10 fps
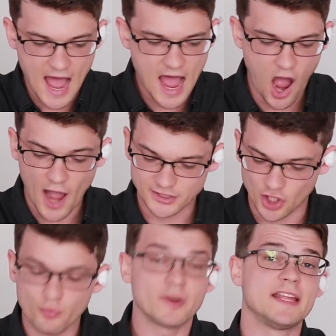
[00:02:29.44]
I
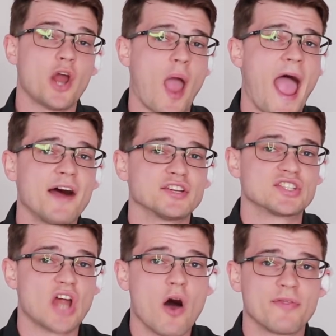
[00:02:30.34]
don't really know how to
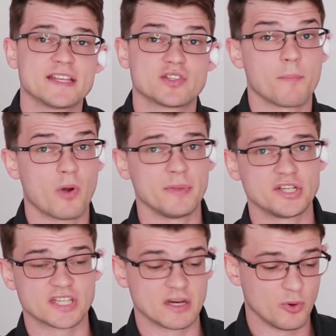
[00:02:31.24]
style things, so I'm probably
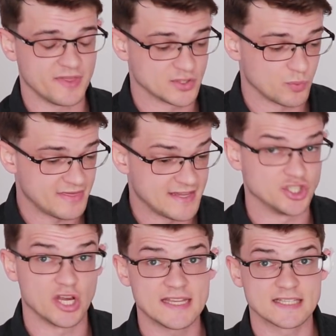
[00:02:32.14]
just gonna put this with the
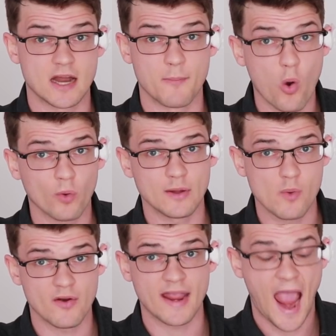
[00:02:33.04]
jeans that I'm already
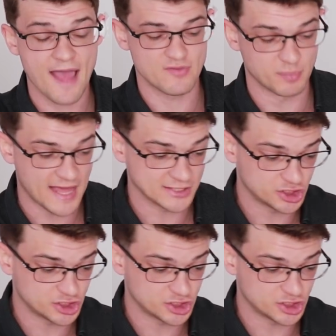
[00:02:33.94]
wearing and the black